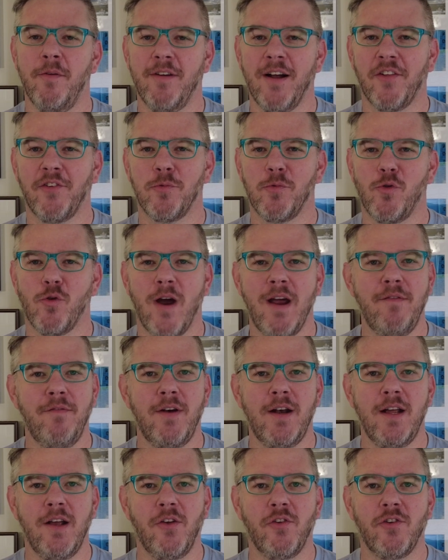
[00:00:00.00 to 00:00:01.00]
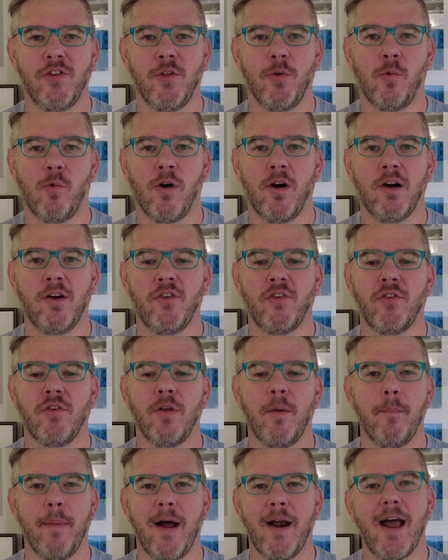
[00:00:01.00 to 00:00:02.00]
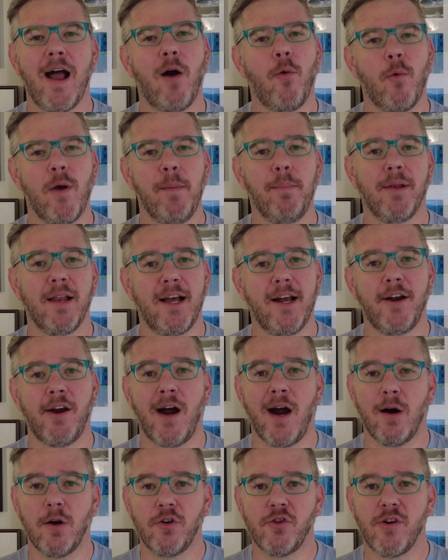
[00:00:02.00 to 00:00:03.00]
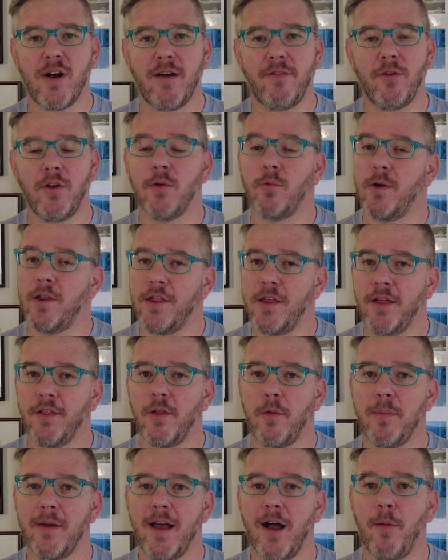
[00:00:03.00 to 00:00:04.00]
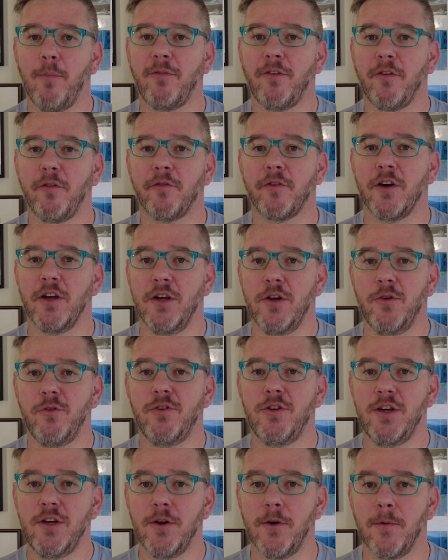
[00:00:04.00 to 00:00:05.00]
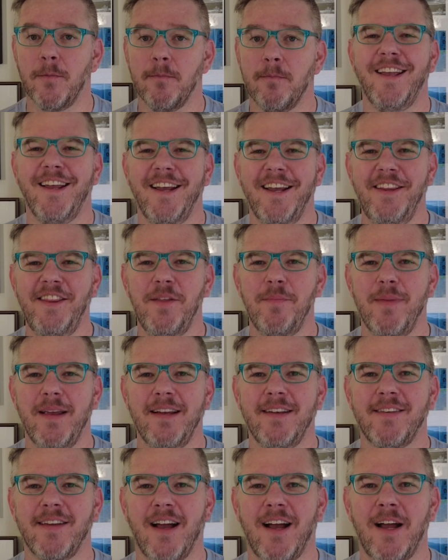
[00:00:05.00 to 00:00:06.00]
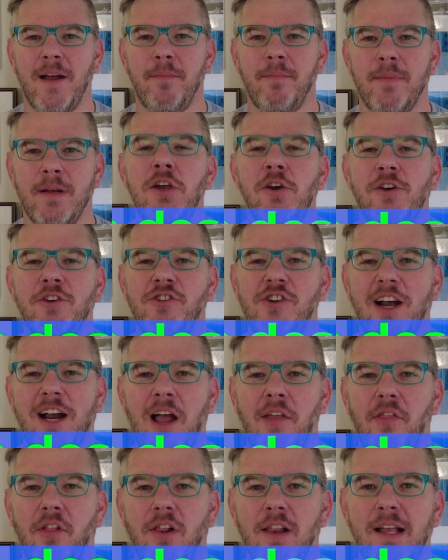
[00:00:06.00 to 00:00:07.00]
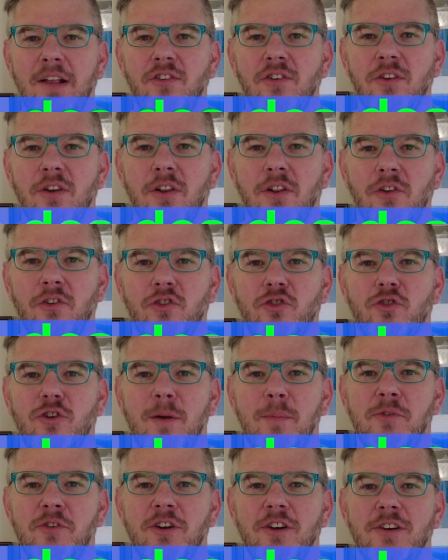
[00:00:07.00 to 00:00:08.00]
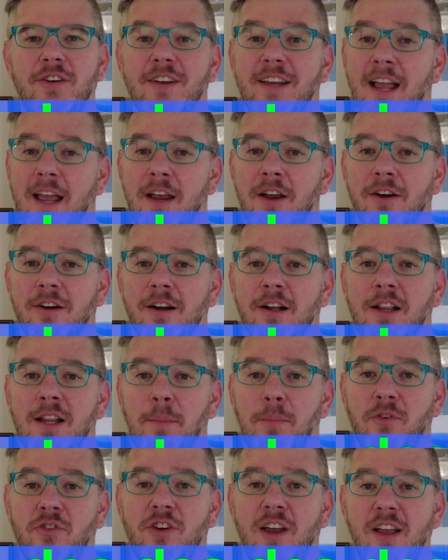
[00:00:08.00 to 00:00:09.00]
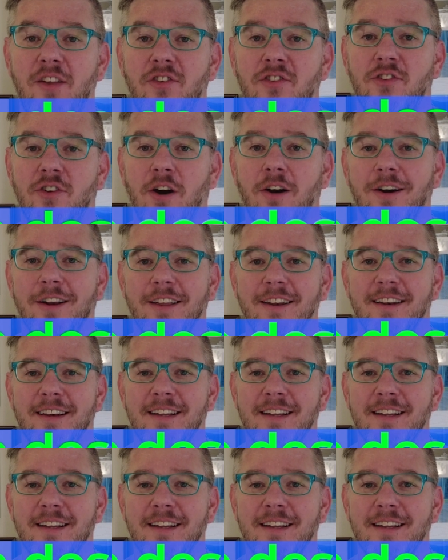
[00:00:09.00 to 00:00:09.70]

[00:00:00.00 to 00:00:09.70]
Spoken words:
We've got some great videos in the works about how we planned our travel, and we think they'll be helpful for you too. In the meantime, you can check out the links in the description to get your eclipse chase started.